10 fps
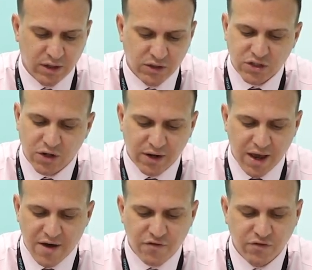just like
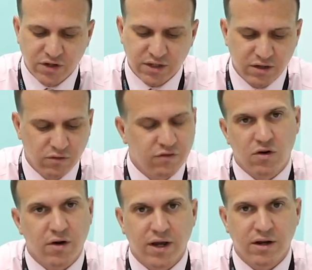every single
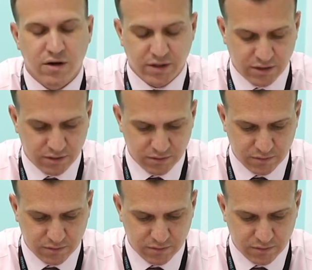Friday night.